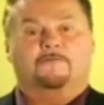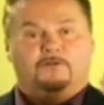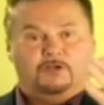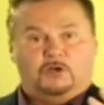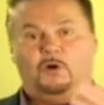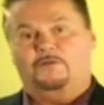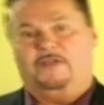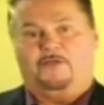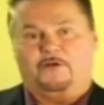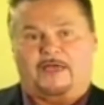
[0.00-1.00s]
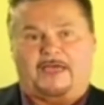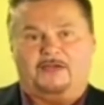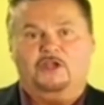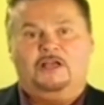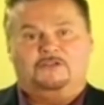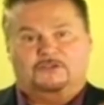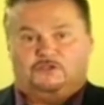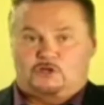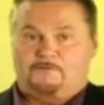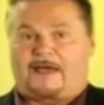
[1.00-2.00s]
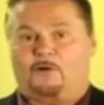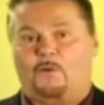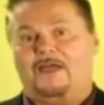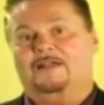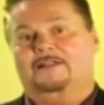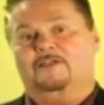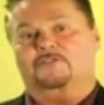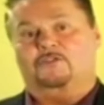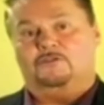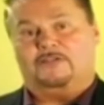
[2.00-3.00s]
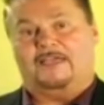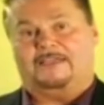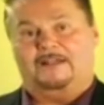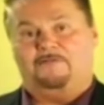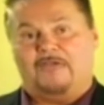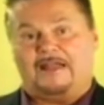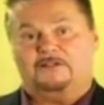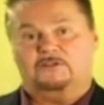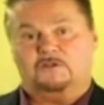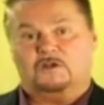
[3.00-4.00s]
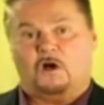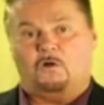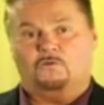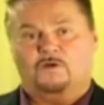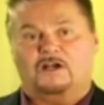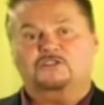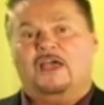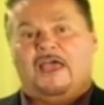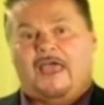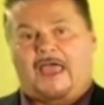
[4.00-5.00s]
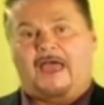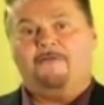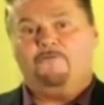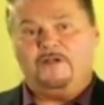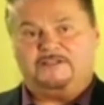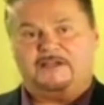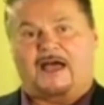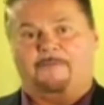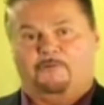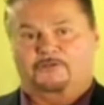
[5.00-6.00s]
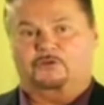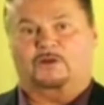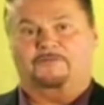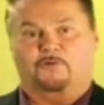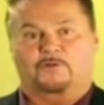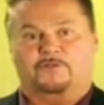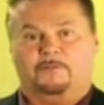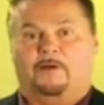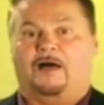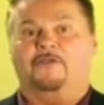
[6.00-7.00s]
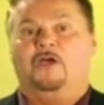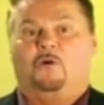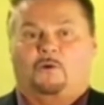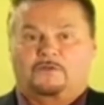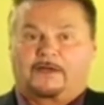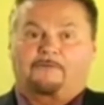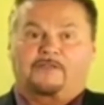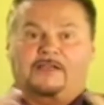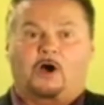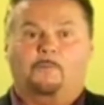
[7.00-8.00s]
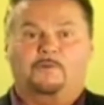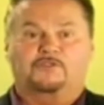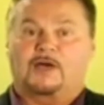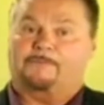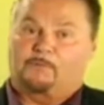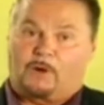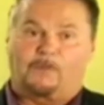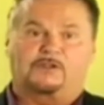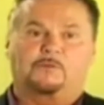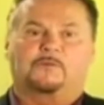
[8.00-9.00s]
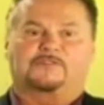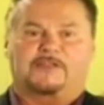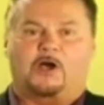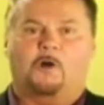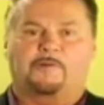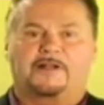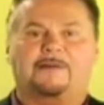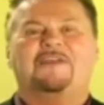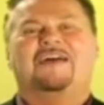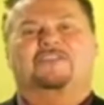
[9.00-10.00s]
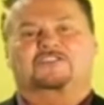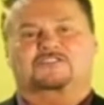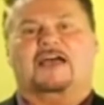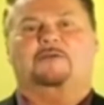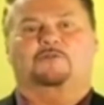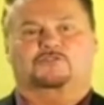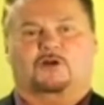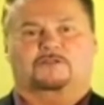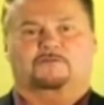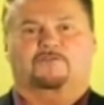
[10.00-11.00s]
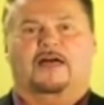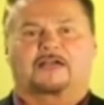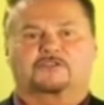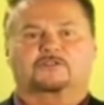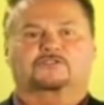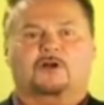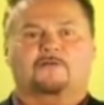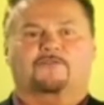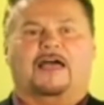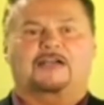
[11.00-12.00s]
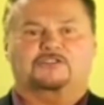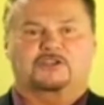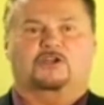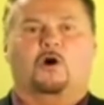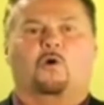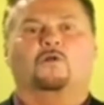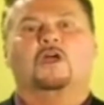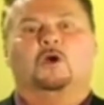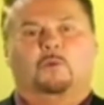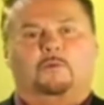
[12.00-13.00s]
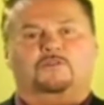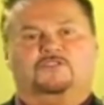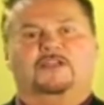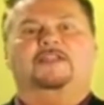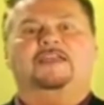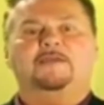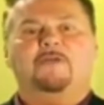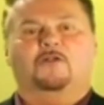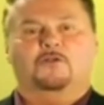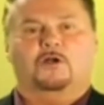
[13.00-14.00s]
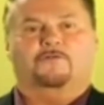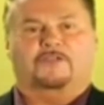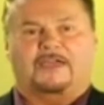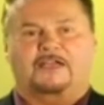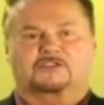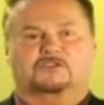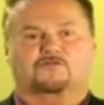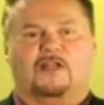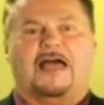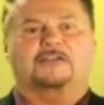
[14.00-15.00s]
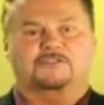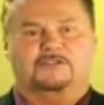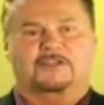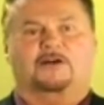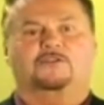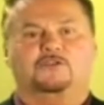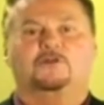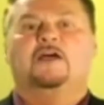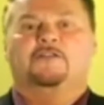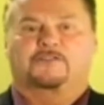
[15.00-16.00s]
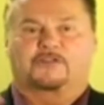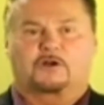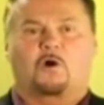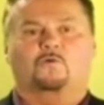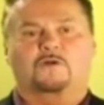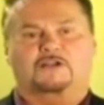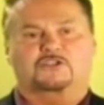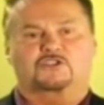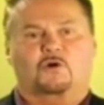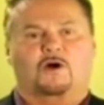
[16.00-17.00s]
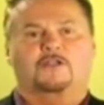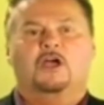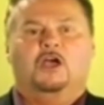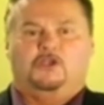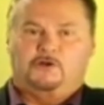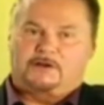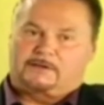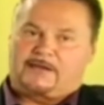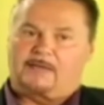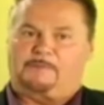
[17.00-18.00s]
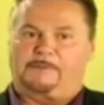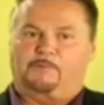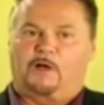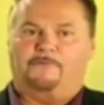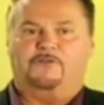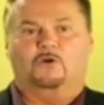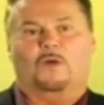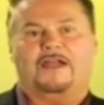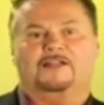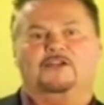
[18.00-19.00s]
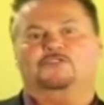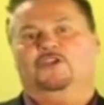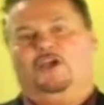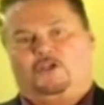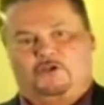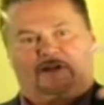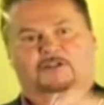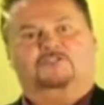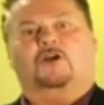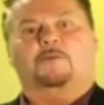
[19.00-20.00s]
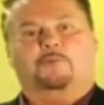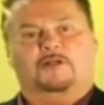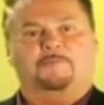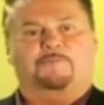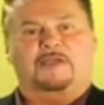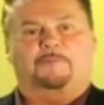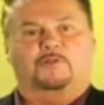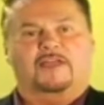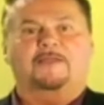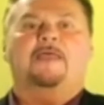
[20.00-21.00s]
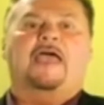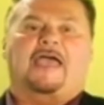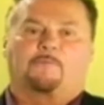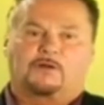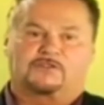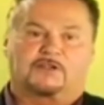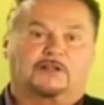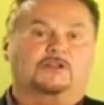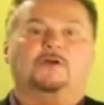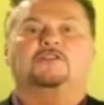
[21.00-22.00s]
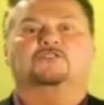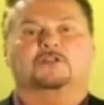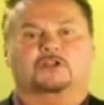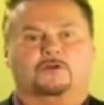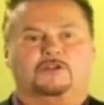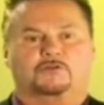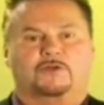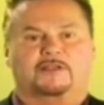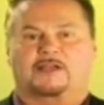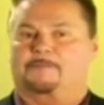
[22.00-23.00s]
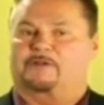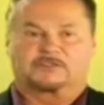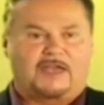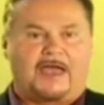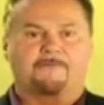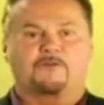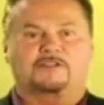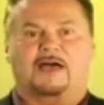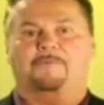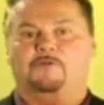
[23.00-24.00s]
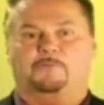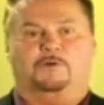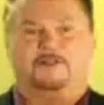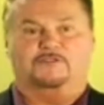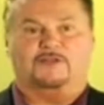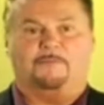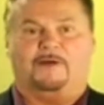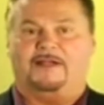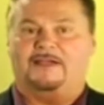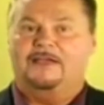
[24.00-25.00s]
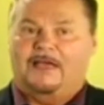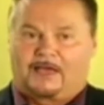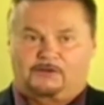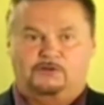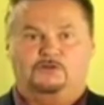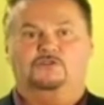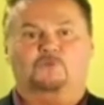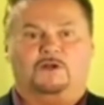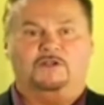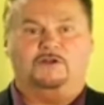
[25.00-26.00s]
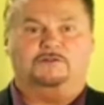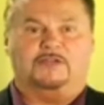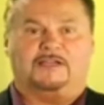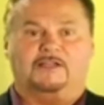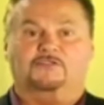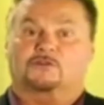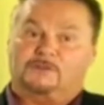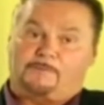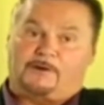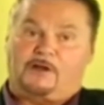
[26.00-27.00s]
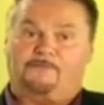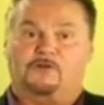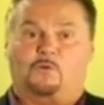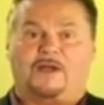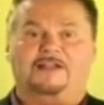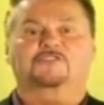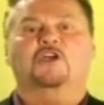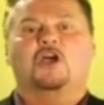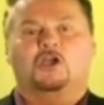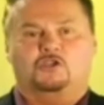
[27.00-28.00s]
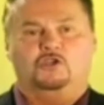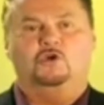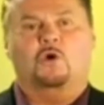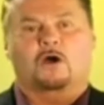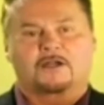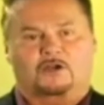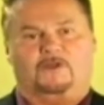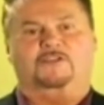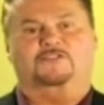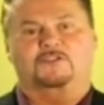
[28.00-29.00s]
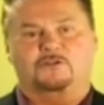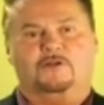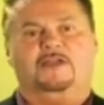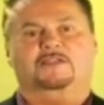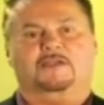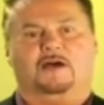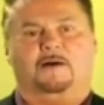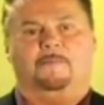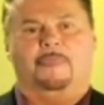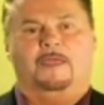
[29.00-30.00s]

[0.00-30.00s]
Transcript: For you, on the other hand, since you've got a waiting list and you're taking advantage of the gold rush Every time on the 24th of the month, when the, everything opens up, and what we do when we say open it up, the site will start to flash. It'll start flashing gold. We will send email notifications flashing, telling you that the gold rush is on. You're going to take people off your waiting list. You're going to start putting people in, and what's it going to do? It's going to increase your income because every time you put in somebody and you use one of your tickets or somebody off your waiting list, you are increasing your income.